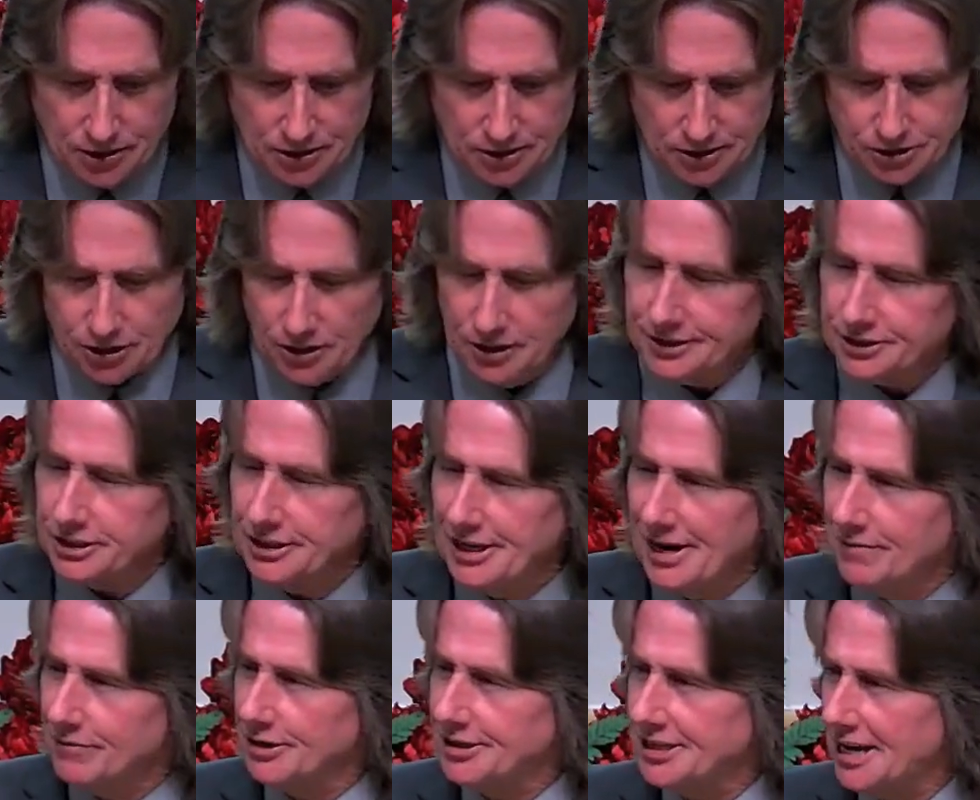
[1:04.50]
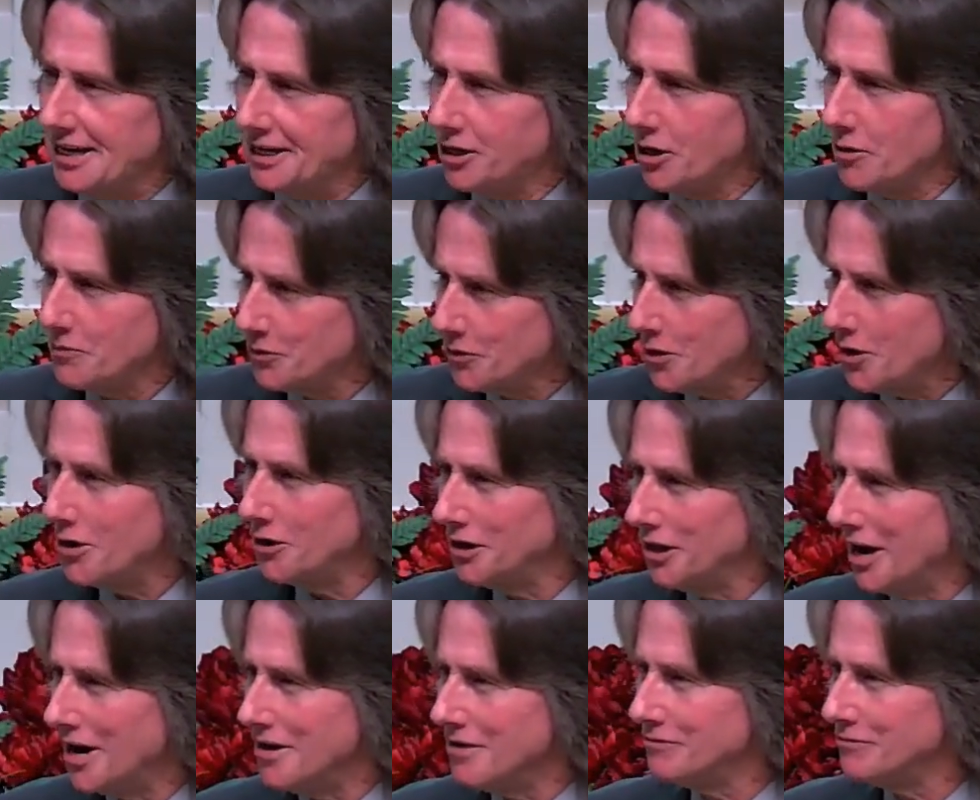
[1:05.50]
So let's never take our prayer
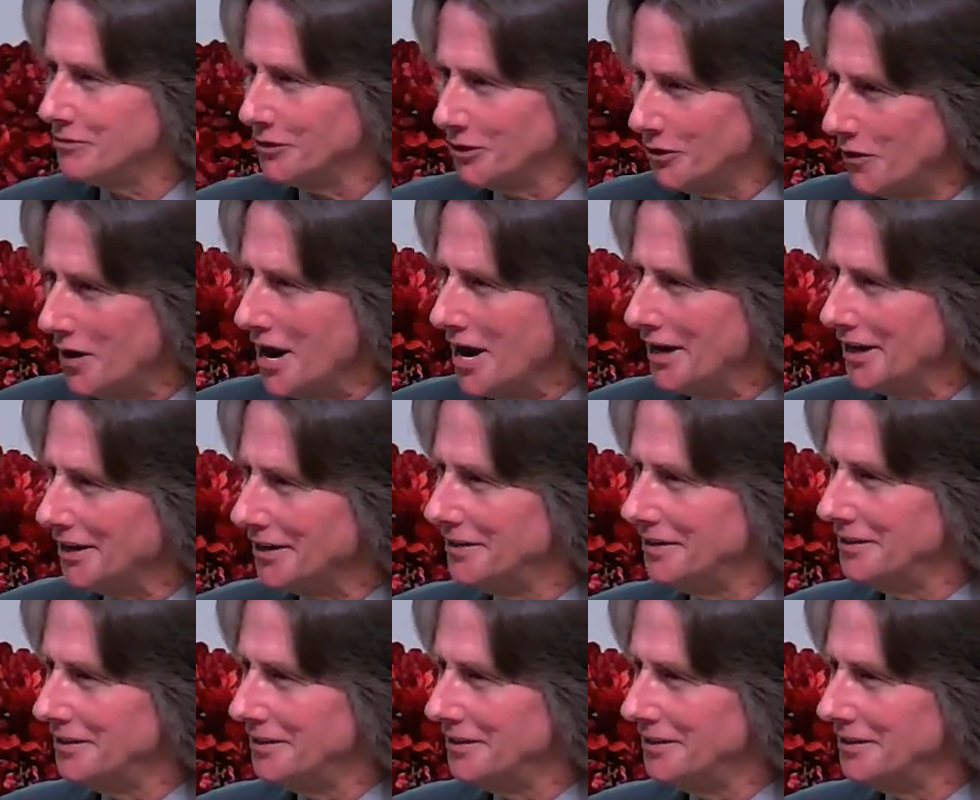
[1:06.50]
life for granted.